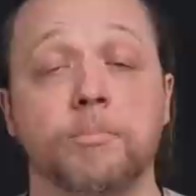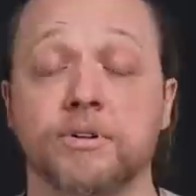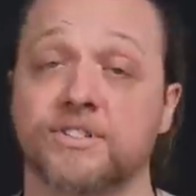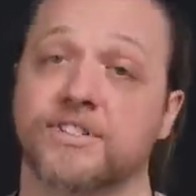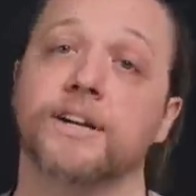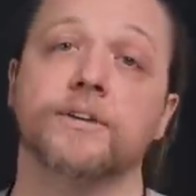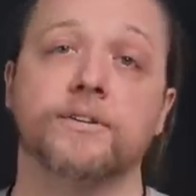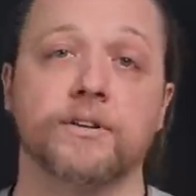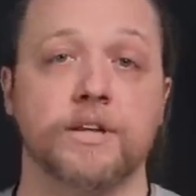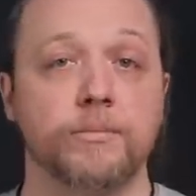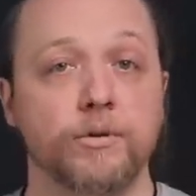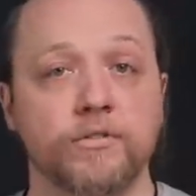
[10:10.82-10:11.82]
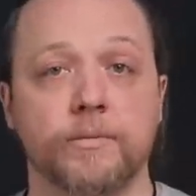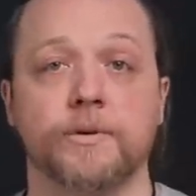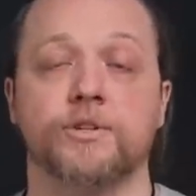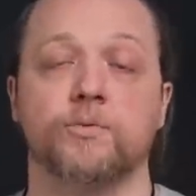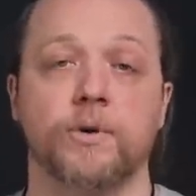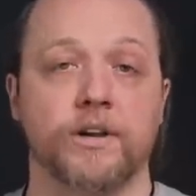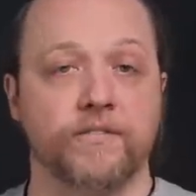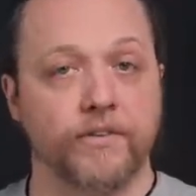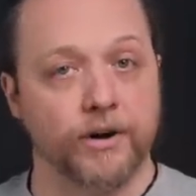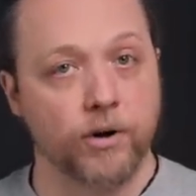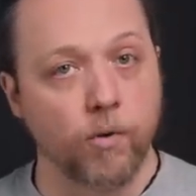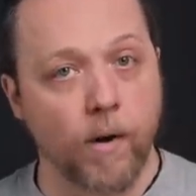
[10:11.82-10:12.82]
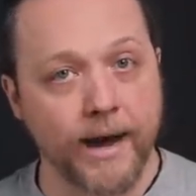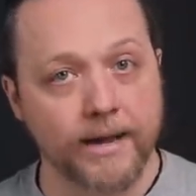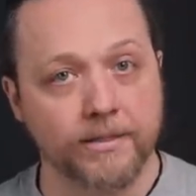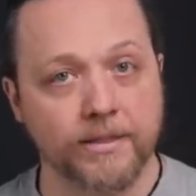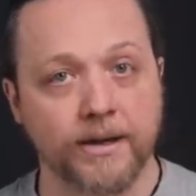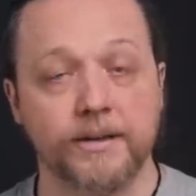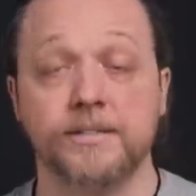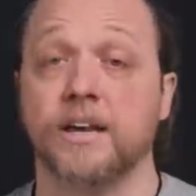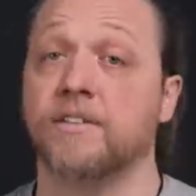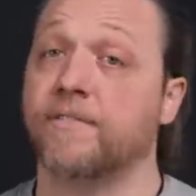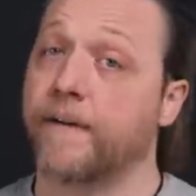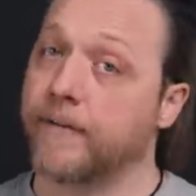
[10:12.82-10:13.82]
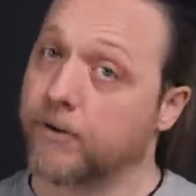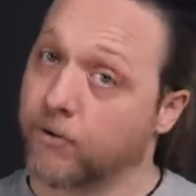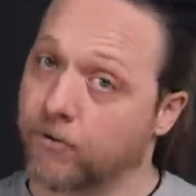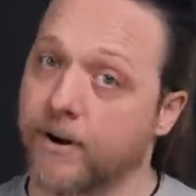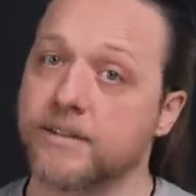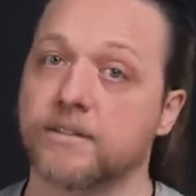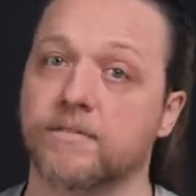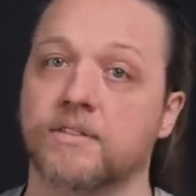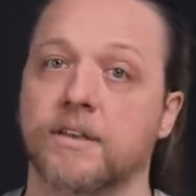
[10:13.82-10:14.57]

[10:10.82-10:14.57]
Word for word: Particularly moving between very quiet things and very aggressive